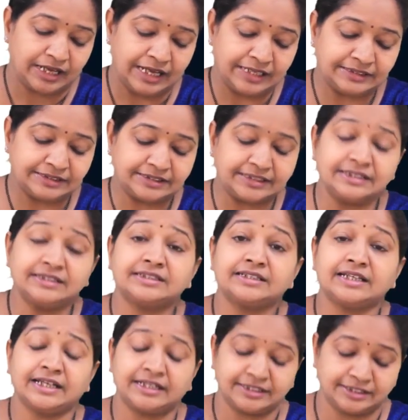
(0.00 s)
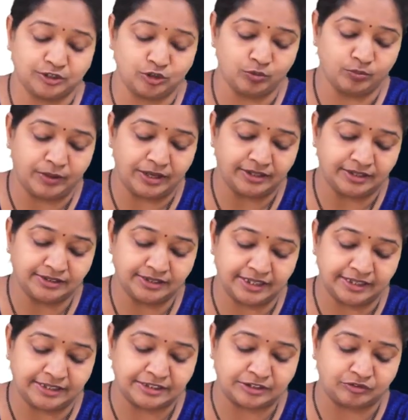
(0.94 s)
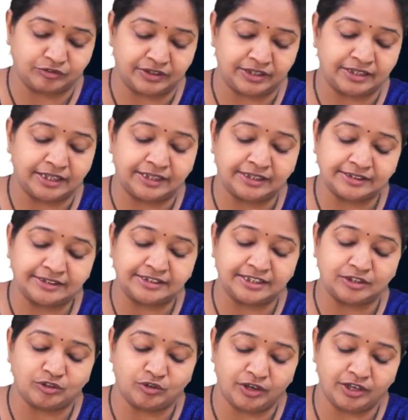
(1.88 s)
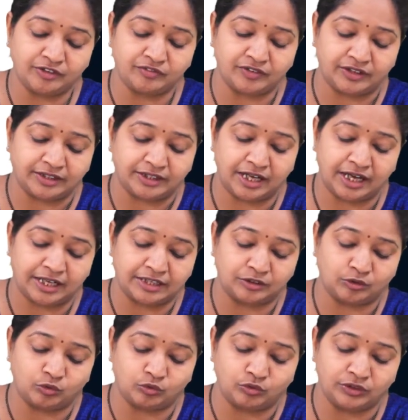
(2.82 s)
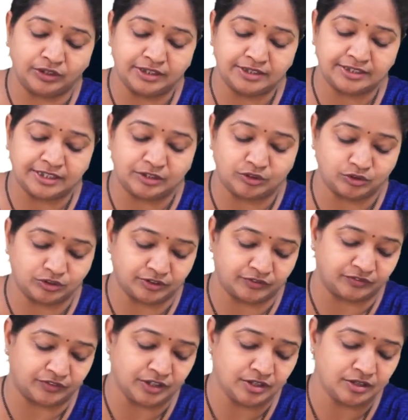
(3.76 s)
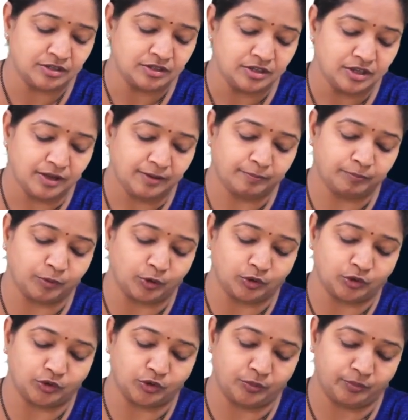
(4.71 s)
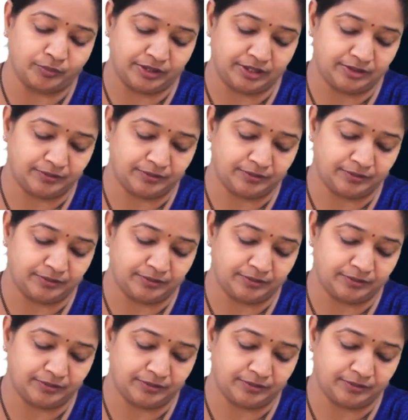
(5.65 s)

and since x cube minus x square, that is 0 and 1, are the only zeros of the polynomial.